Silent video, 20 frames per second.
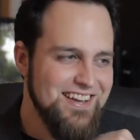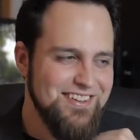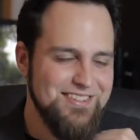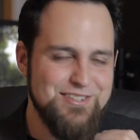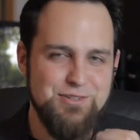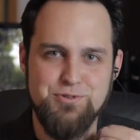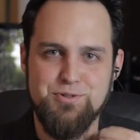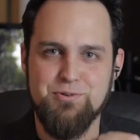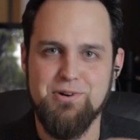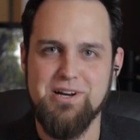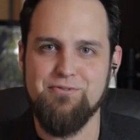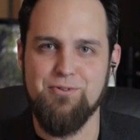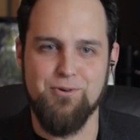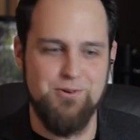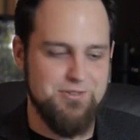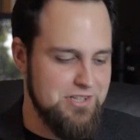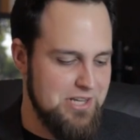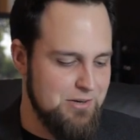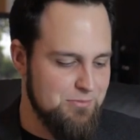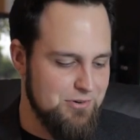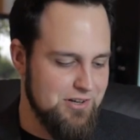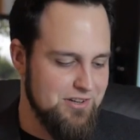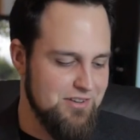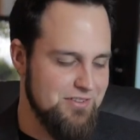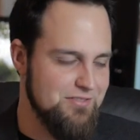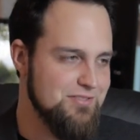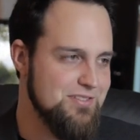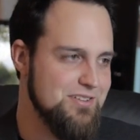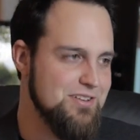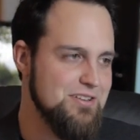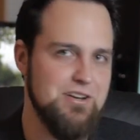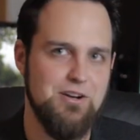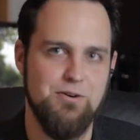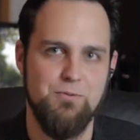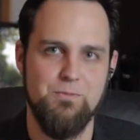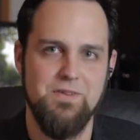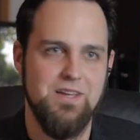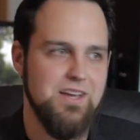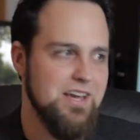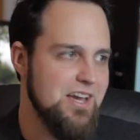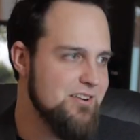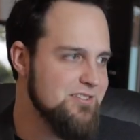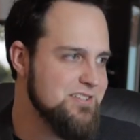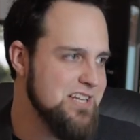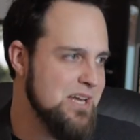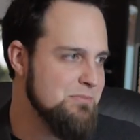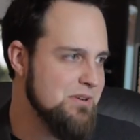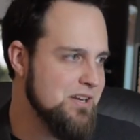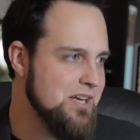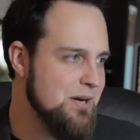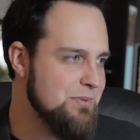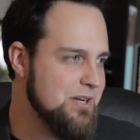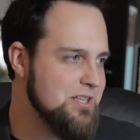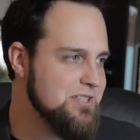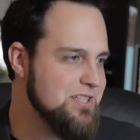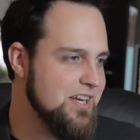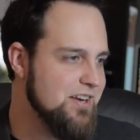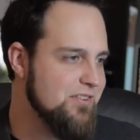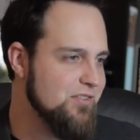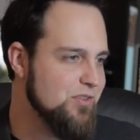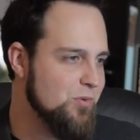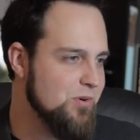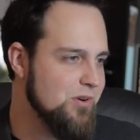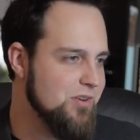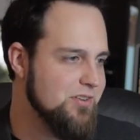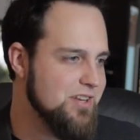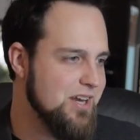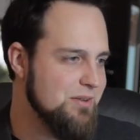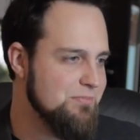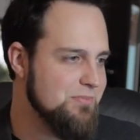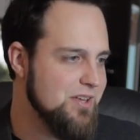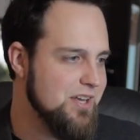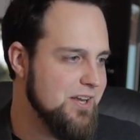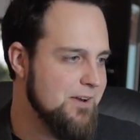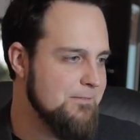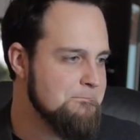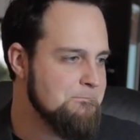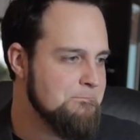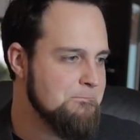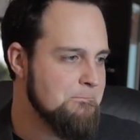So twenty fourteen, we're gonna, you know, entertainment company take over the world type thing.